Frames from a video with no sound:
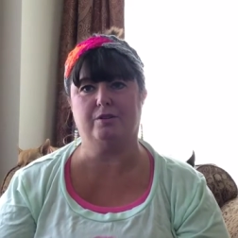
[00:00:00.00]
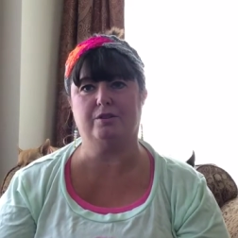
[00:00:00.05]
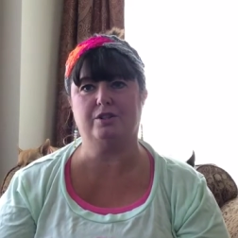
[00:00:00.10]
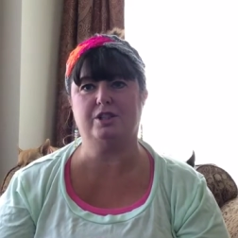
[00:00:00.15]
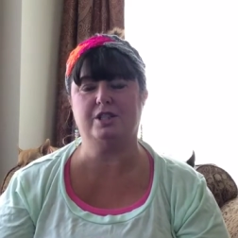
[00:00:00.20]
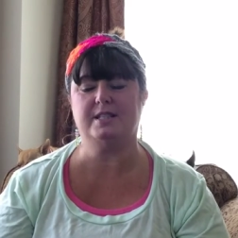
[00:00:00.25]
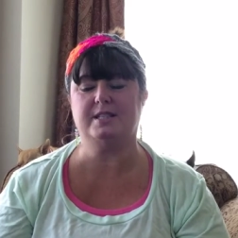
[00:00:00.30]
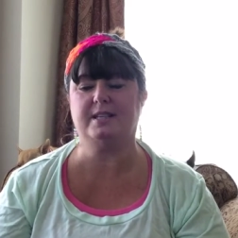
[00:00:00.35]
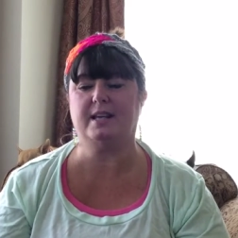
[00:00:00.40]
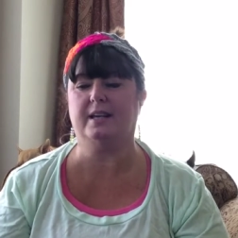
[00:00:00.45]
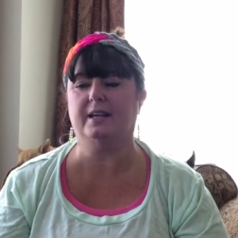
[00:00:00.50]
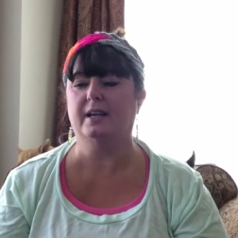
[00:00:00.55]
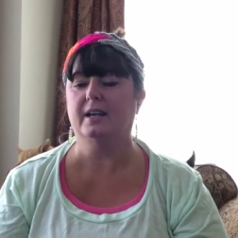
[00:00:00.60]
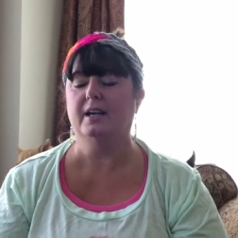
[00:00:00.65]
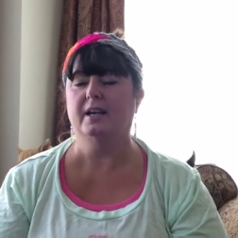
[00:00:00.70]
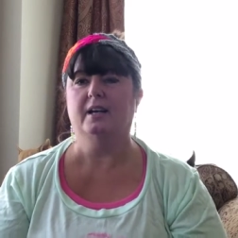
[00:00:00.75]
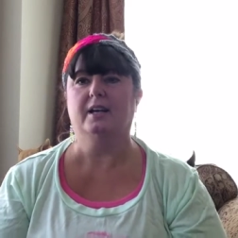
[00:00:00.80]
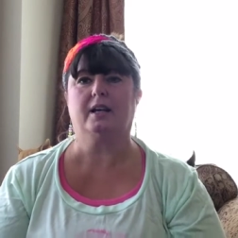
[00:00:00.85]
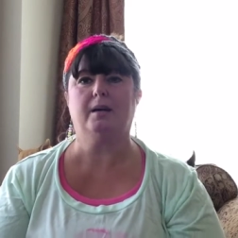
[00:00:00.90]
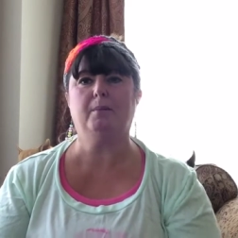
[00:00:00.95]
And she said,
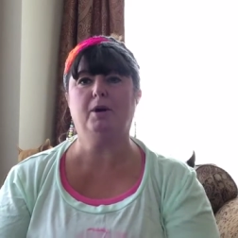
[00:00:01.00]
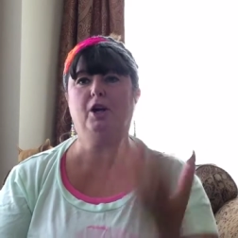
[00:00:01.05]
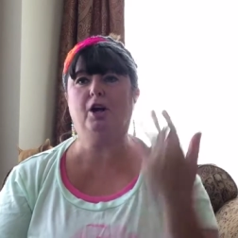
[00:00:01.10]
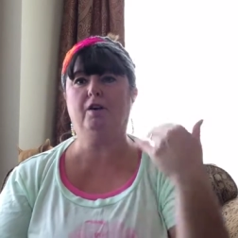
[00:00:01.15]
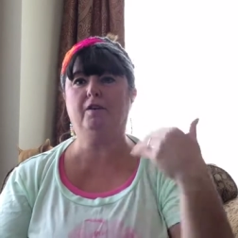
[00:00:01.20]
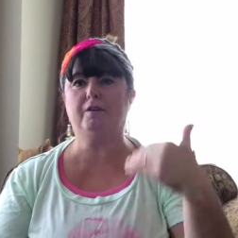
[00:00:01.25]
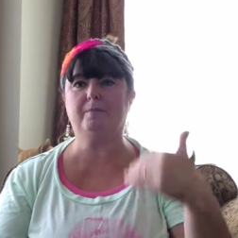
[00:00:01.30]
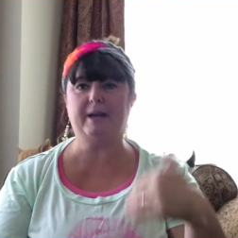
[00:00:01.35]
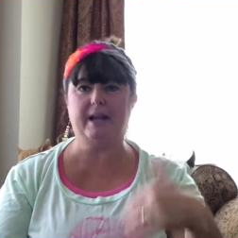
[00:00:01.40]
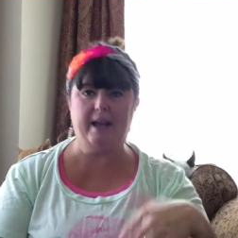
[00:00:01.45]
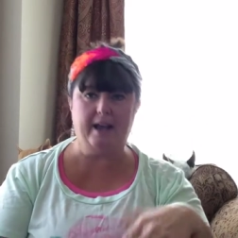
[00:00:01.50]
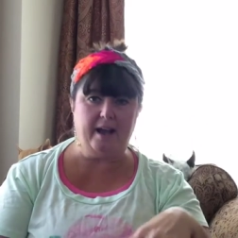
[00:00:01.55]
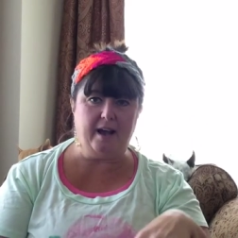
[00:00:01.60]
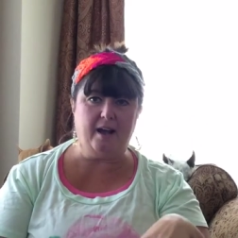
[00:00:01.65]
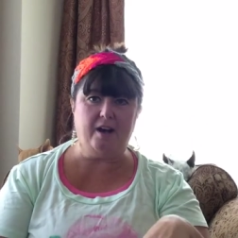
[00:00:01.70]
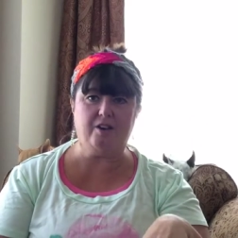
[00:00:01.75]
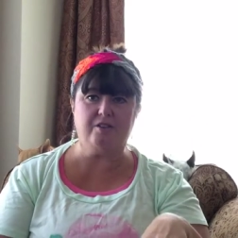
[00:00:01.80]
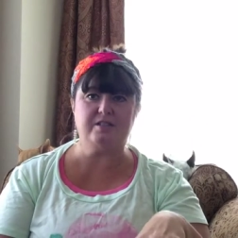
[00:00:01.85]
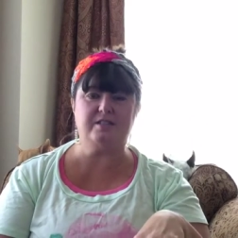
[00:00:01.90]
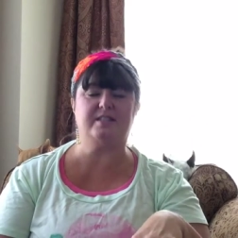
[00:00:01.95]
come on over to my
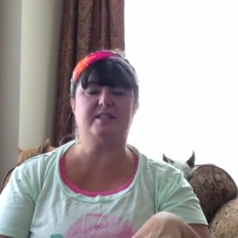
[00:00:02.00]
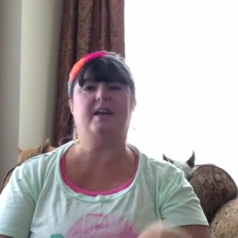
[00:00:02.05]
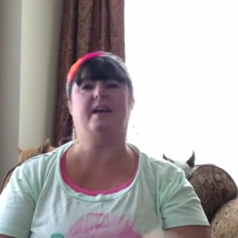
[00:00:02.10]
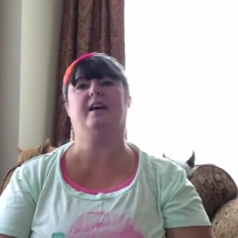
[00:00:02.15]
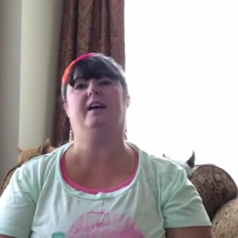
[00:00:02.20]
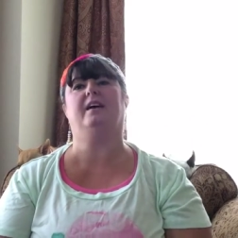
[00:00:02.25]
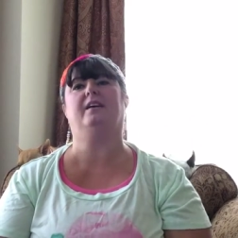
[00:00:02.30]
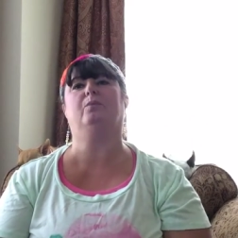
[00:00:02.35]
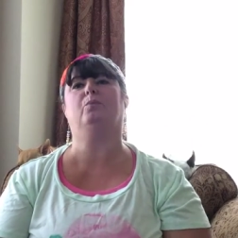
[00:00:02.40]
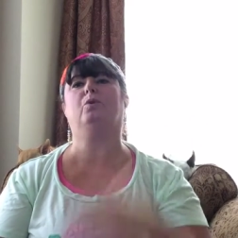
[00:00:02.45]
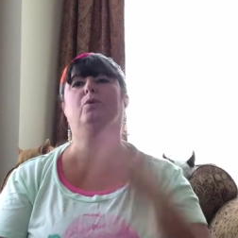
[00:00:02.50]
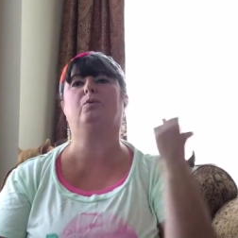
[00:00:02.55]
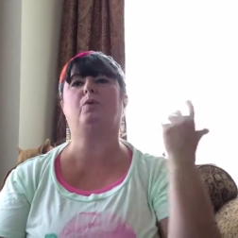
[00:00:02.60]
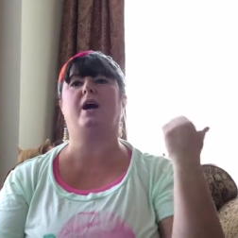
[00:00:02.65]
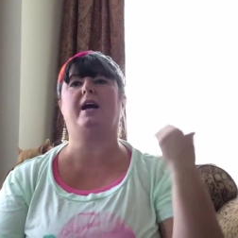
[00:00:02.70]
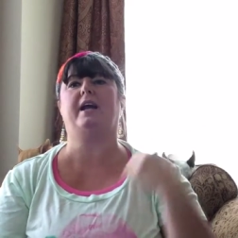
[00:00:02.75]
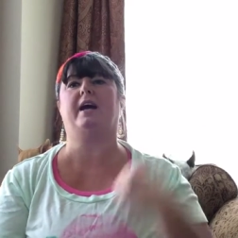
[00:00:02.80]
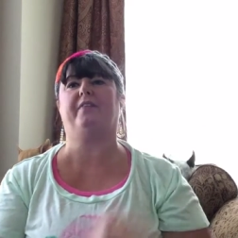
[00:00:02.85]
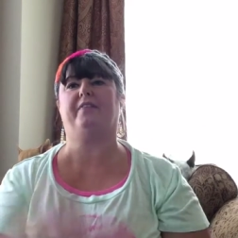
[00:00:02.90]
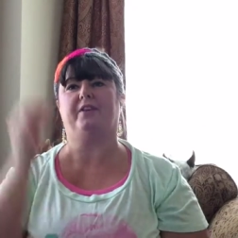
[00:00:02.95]
house, and we'll
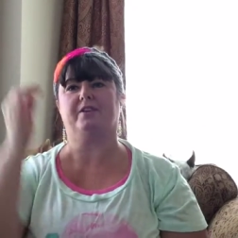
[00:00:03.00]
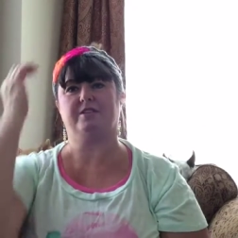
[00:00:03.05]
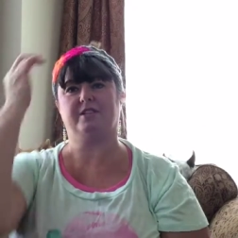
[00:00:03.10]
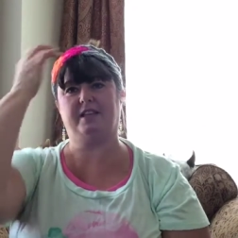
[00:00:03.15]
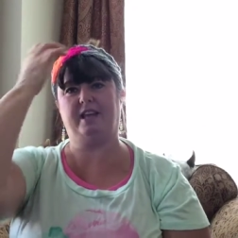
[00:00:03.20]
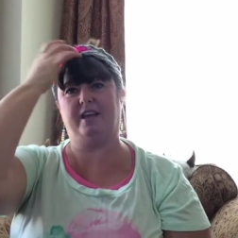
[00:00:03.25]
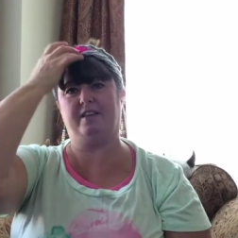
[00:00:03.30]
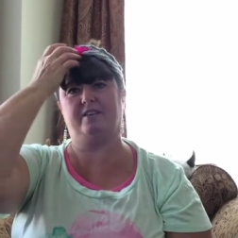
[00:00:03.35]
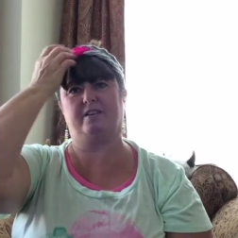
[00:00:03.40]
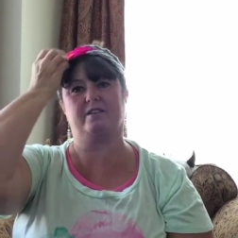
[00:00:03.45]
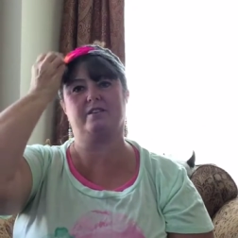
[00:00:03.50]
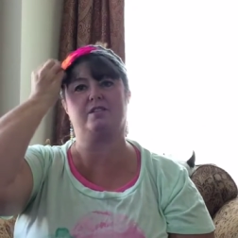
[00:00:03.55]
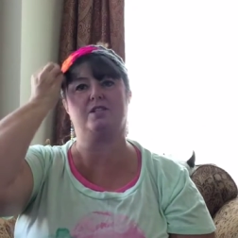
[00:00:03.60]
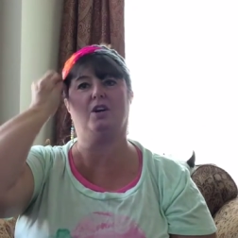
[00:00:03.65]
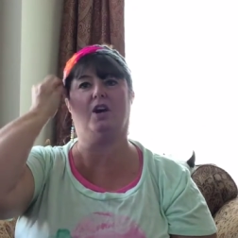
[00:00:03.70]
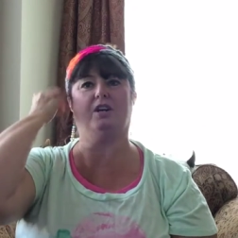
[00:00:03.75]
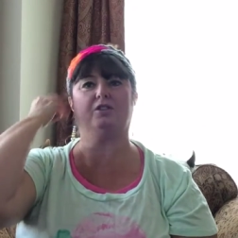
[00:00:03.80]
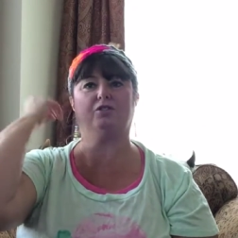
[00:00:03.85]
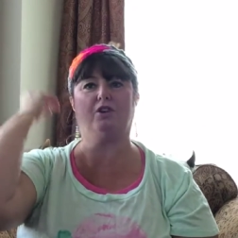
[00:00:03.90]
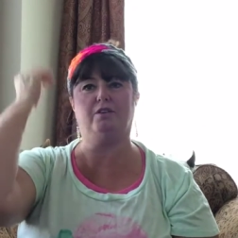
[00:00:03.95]
ride out there together. So
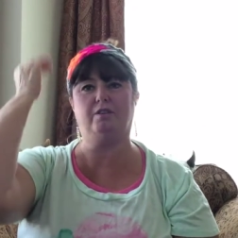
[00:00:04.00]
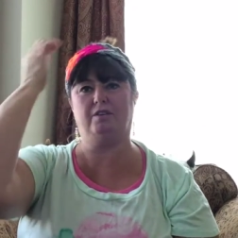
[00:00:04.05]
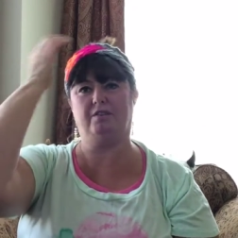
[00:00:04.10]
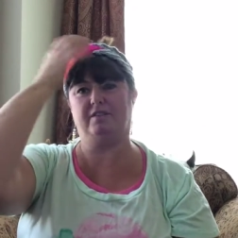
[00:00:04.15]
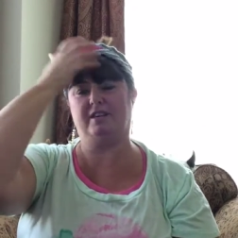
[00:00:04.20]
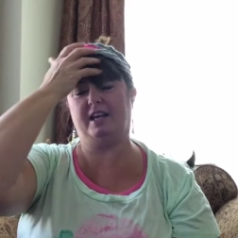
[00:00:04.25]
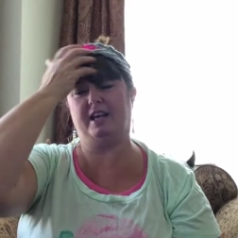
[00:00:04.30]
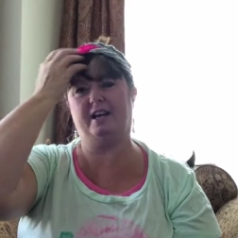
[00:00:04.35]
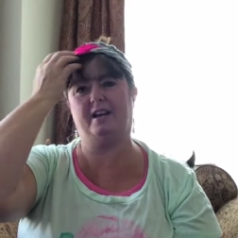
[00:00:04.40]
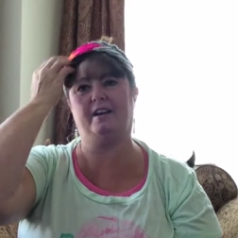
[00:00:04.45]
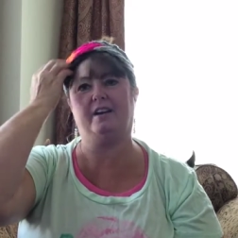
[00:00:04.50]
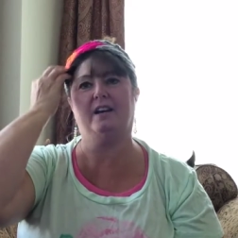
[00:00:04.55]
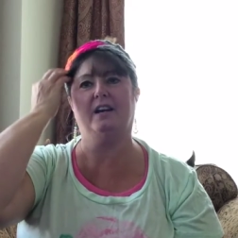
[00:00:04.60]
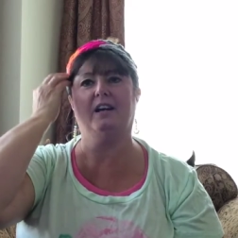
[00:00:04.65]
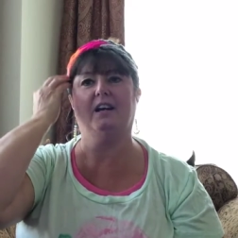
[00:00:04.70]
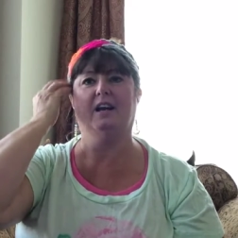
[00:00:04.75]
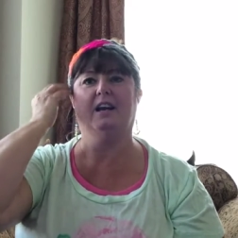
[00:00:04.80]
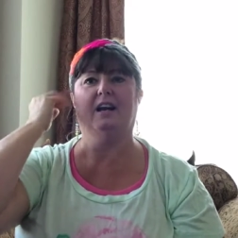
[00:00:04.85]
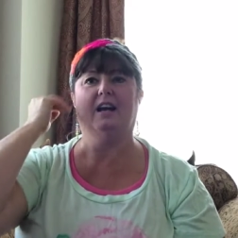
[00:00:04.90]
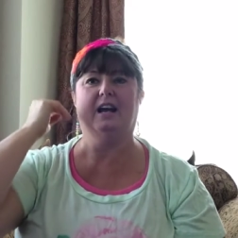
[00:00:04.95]
I drove over there,
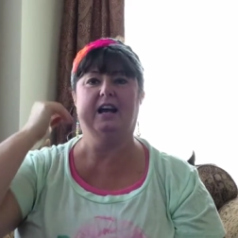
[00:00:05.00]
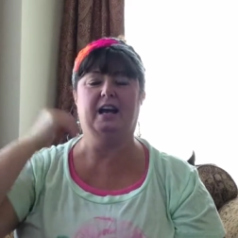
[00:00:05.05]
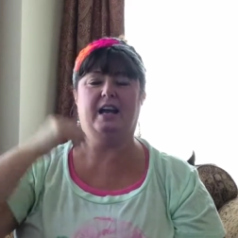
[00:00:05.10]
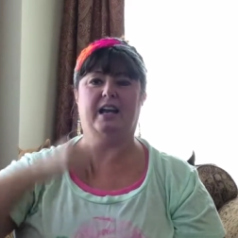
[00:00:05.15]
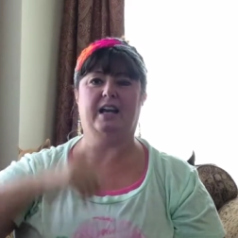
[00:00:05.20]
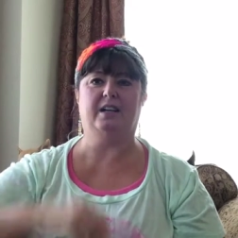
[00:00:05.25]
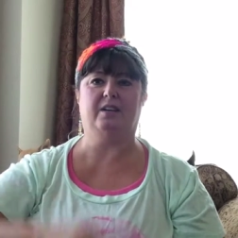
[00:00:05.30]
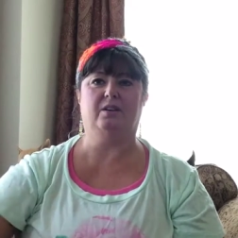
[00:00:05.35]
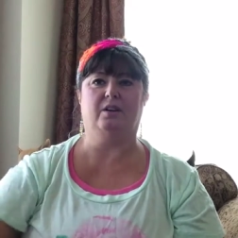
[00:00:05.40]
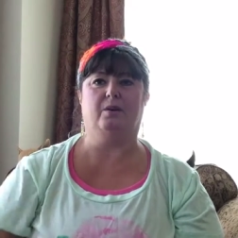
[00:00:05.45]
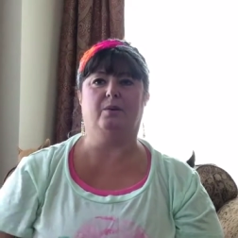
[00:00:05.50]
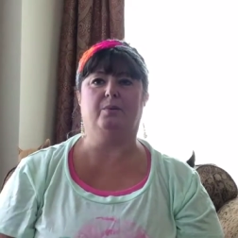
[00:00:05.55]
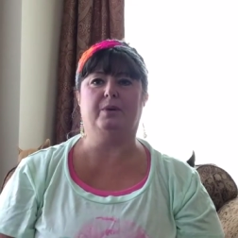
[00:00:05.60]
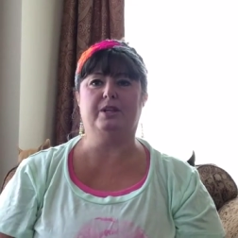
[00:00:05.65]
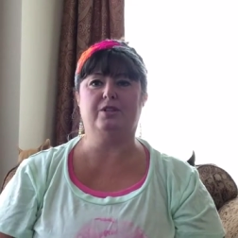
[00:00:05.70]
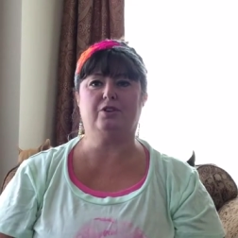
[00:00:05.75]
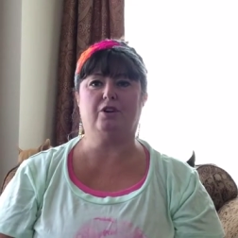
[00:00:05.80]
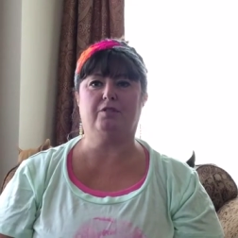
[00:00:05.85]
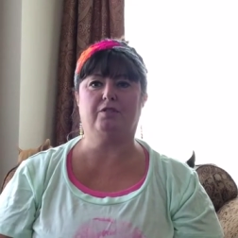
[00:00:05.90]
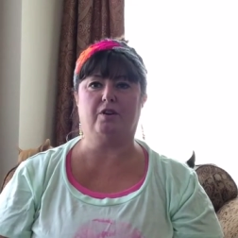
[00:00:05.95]
and oh, we
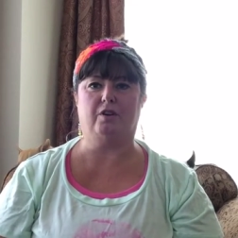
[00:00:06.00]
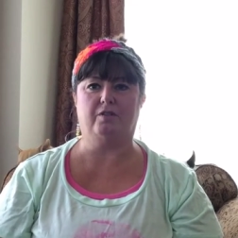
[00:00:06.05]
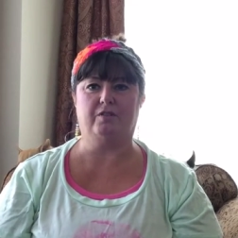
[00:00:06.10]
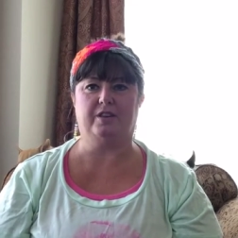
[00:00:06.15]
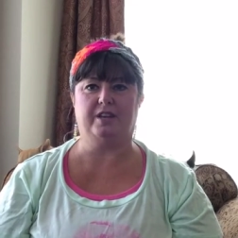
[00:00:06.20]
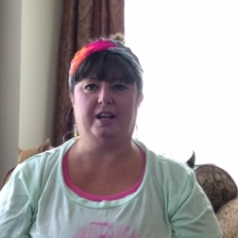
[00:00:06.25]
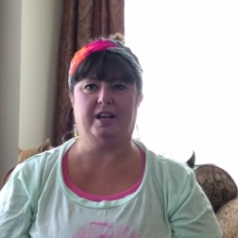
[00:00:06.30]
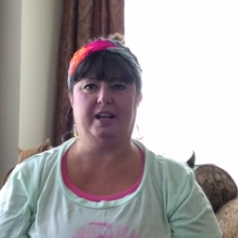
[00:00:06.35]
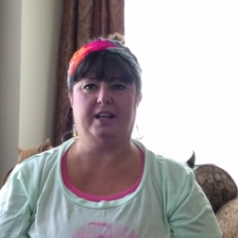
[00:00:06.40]
drove over there.